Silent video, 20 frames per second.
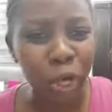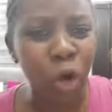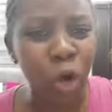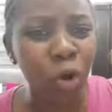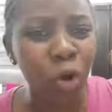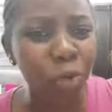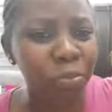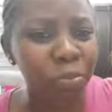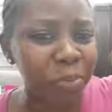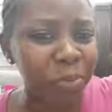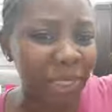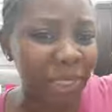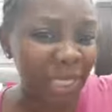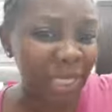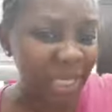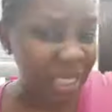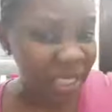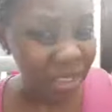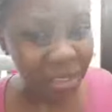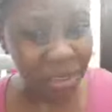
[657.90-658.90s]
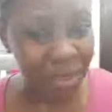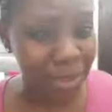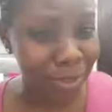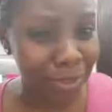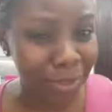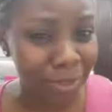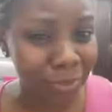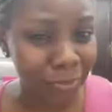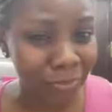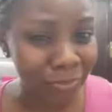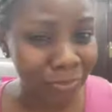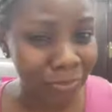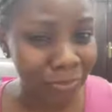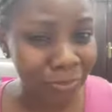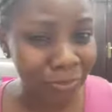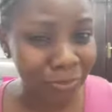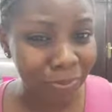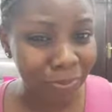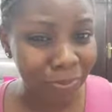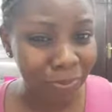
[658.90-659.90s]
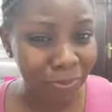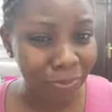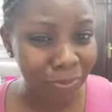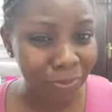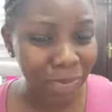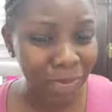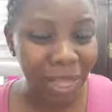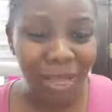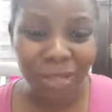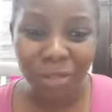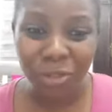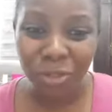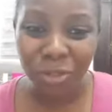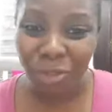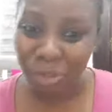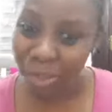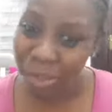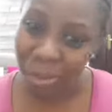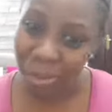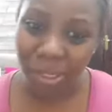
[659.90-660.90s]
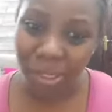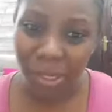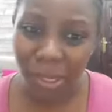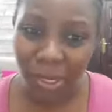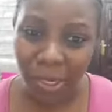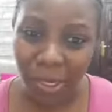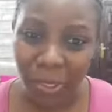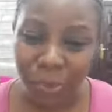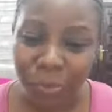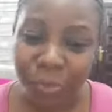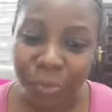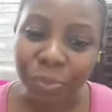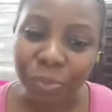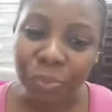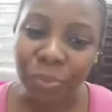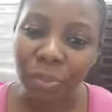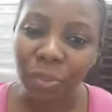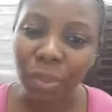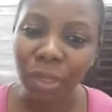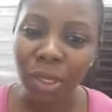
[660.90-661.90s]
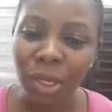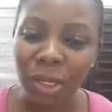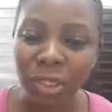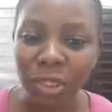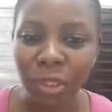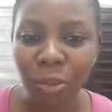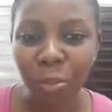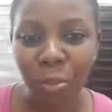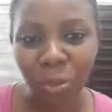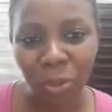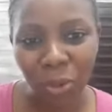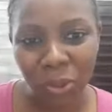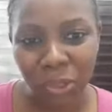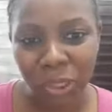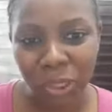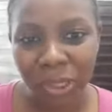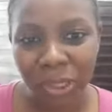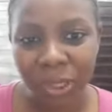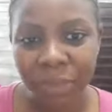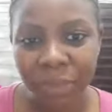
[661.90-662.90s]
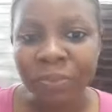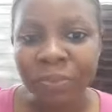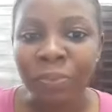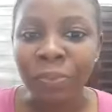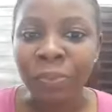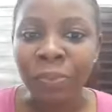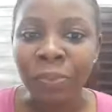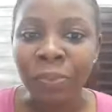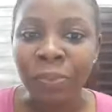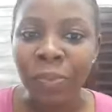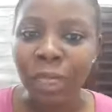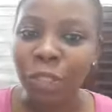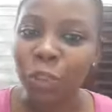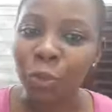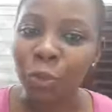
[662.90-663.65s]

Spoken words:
companies. Let me say that again. It's important that you